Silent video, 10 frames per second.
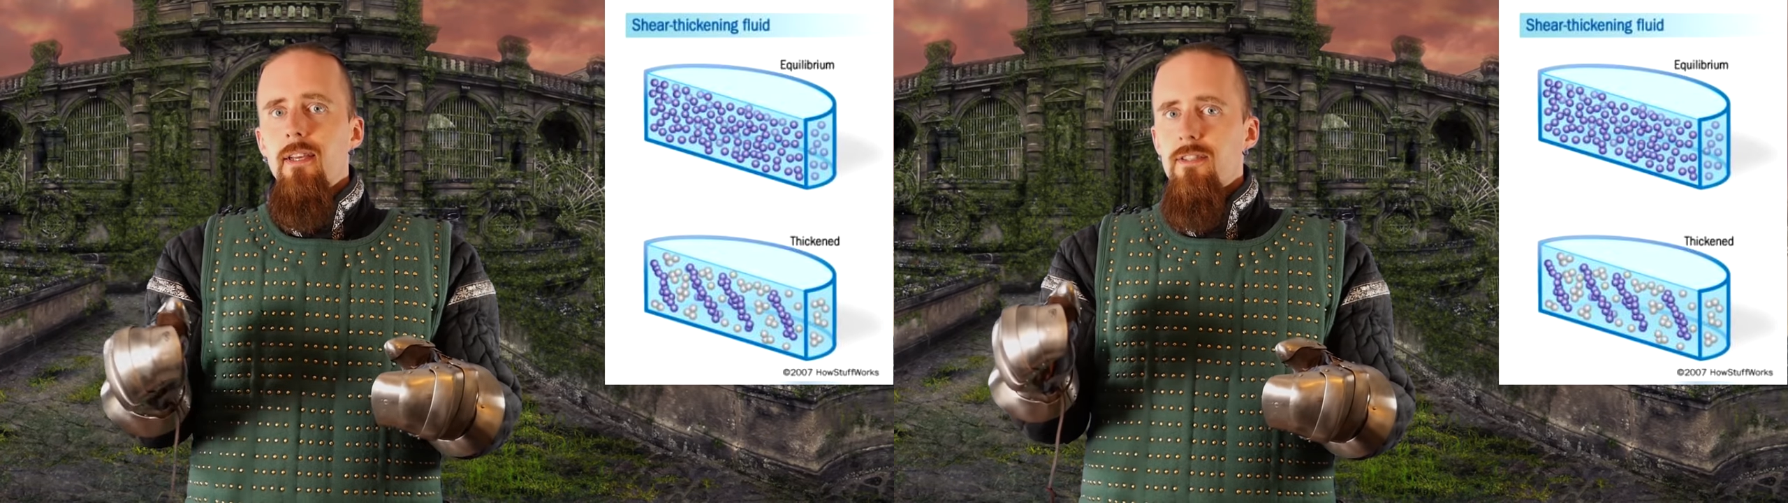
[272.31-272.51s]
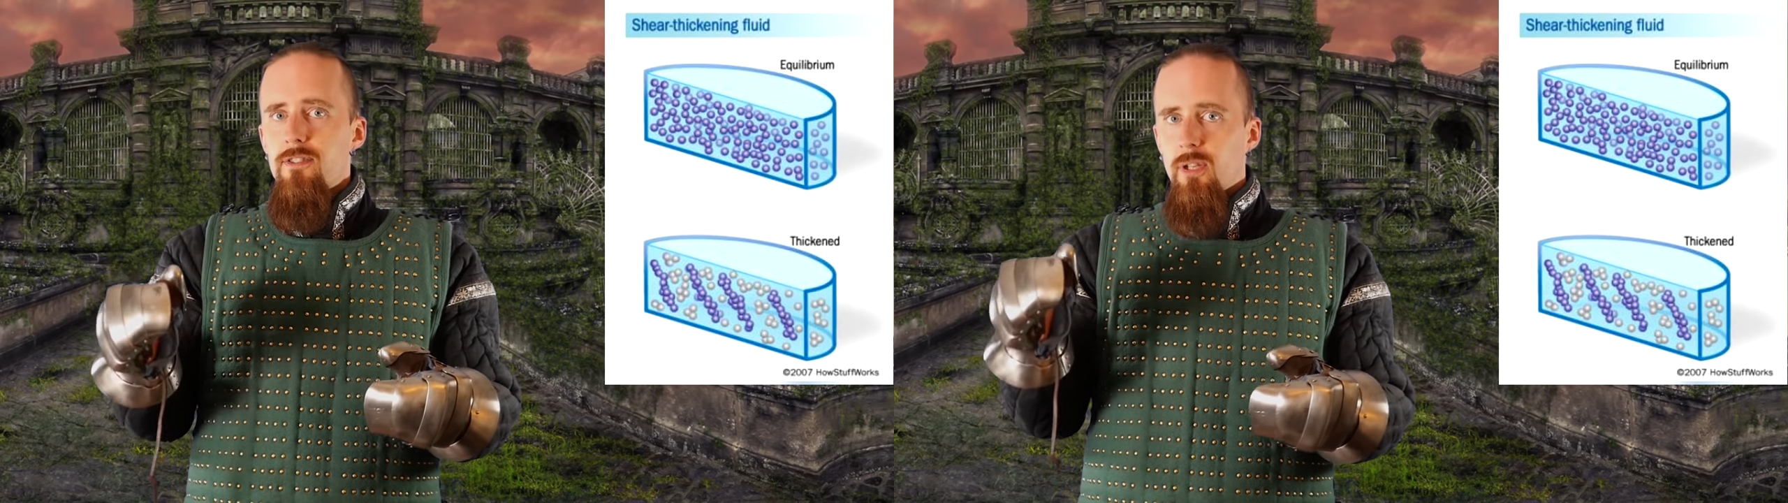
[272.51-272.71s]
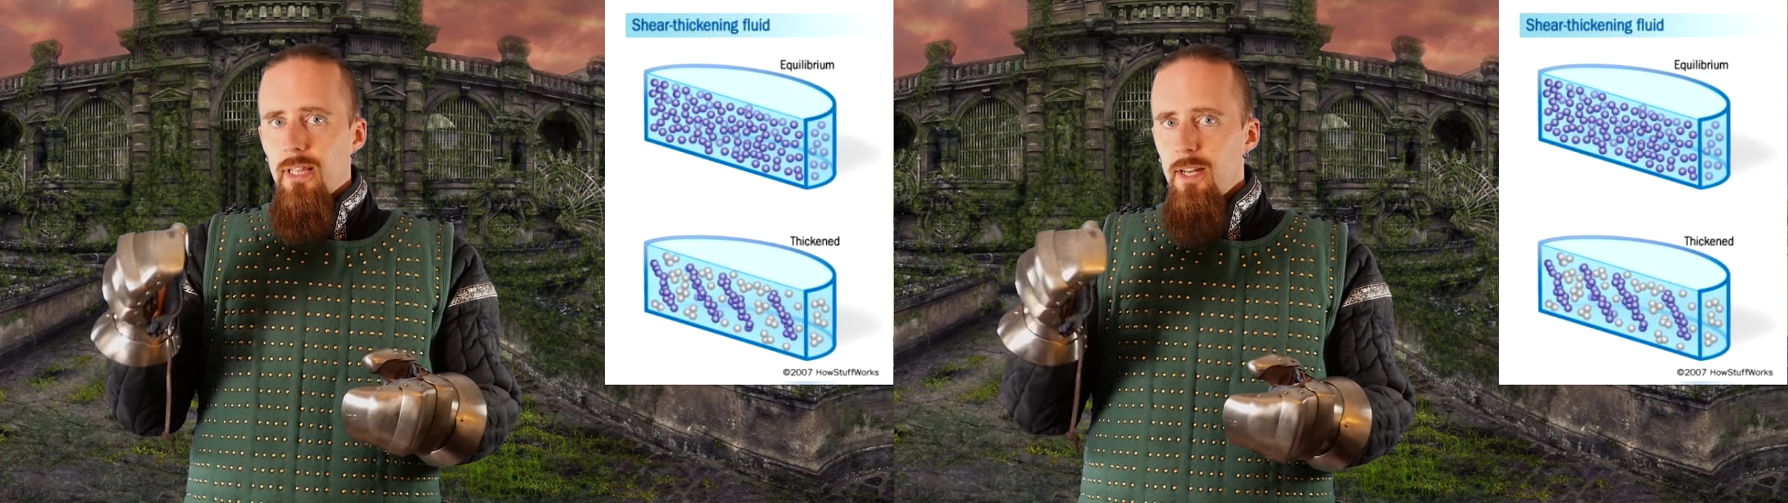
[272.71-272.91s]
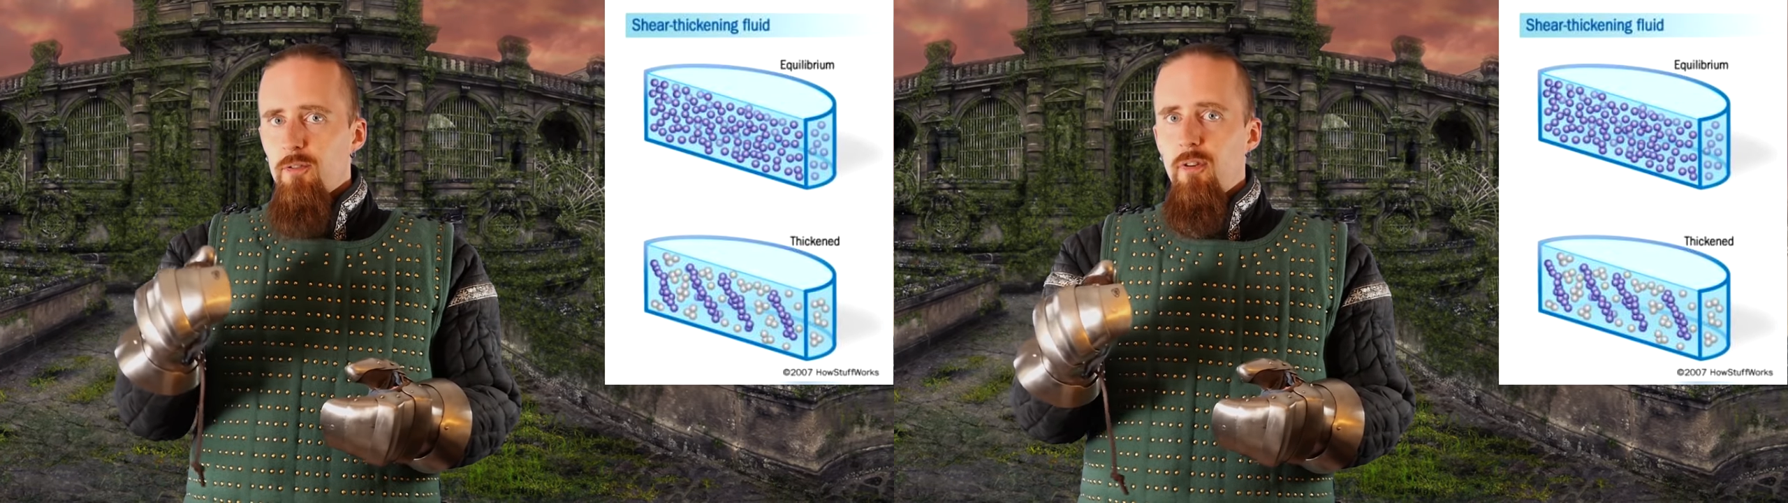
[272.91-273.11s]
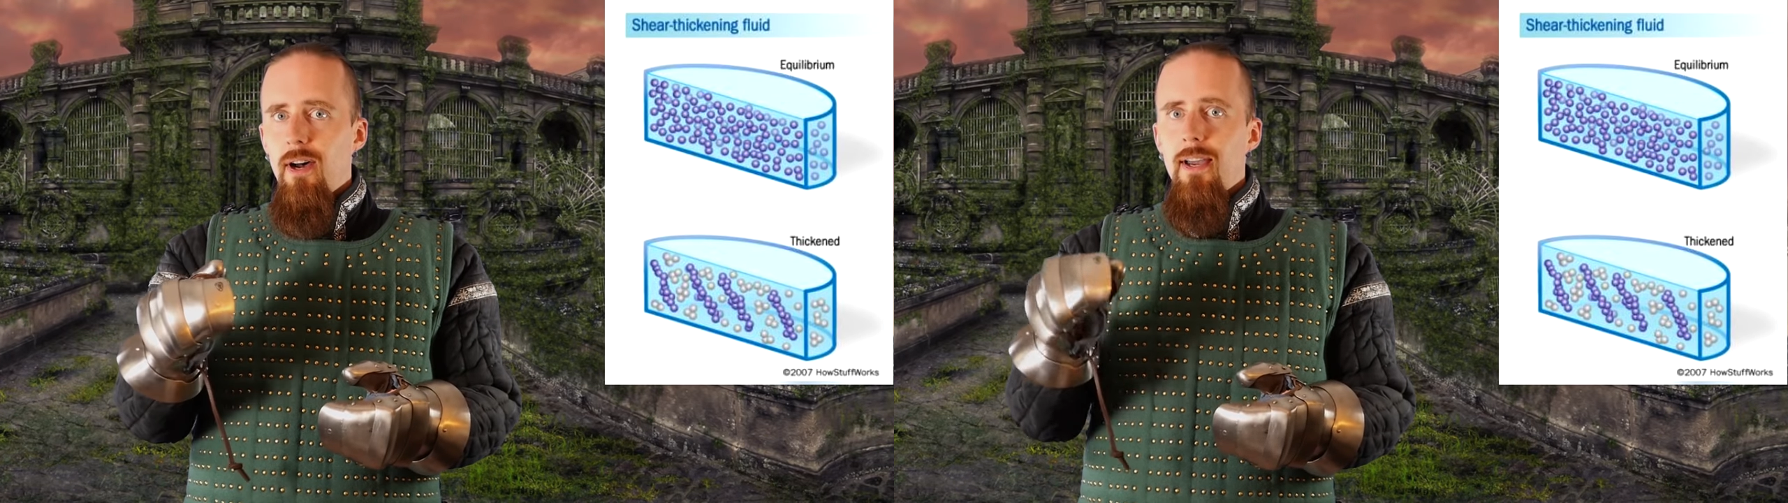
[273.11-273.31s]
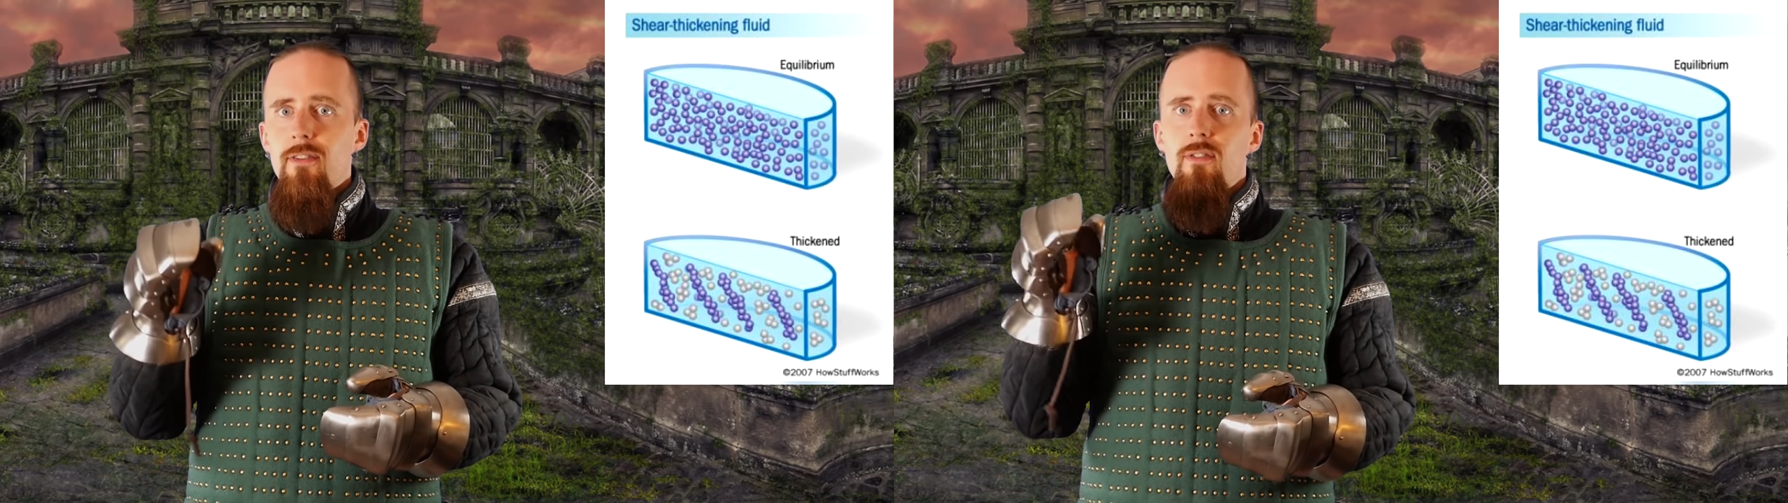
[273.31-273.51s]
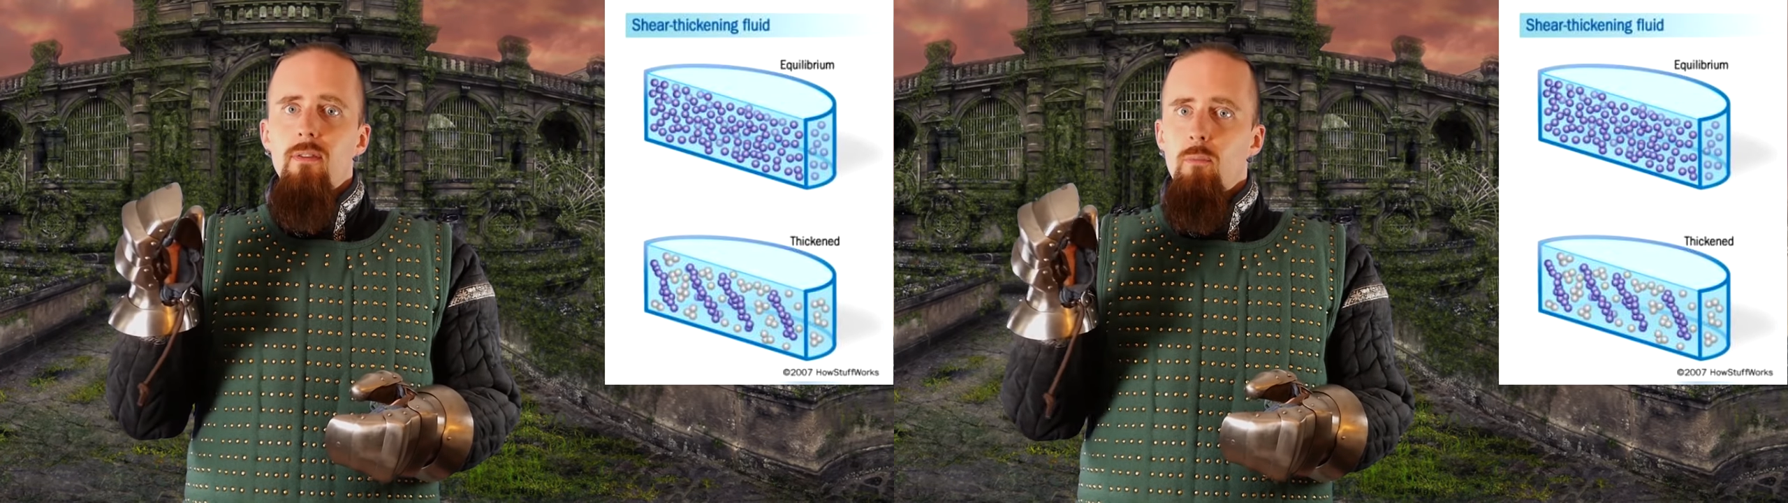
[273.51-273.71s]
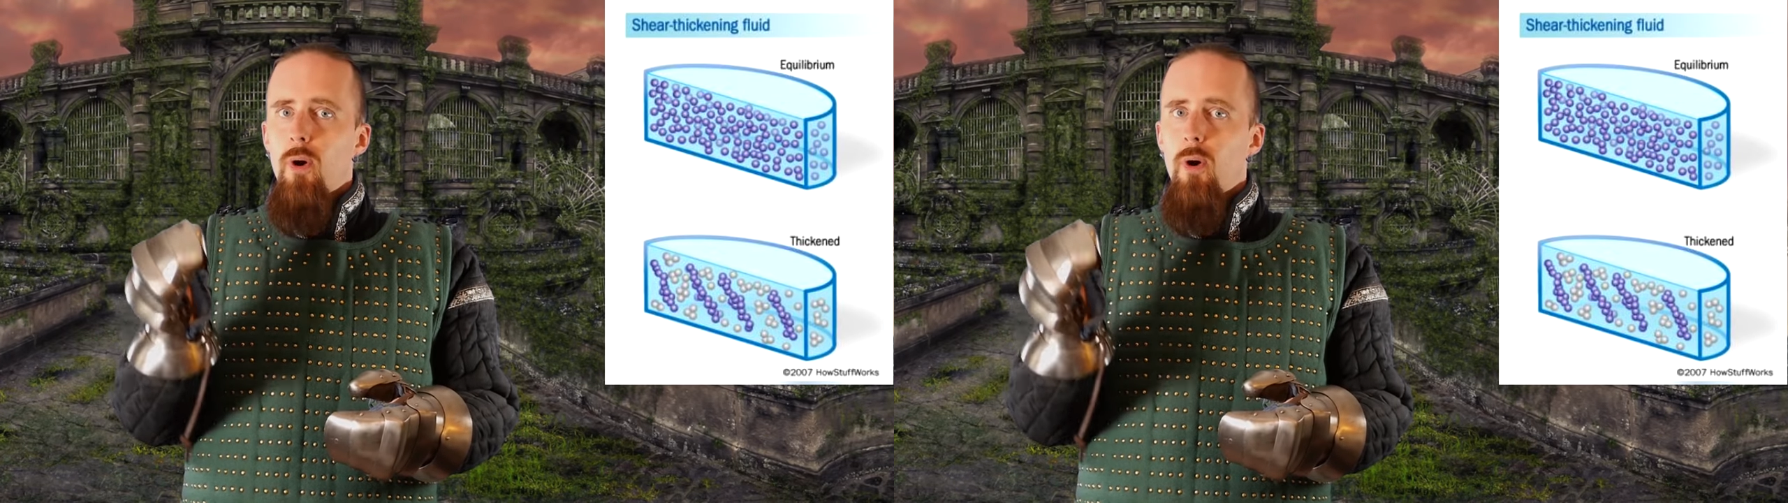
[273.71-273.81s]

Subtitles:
solidifies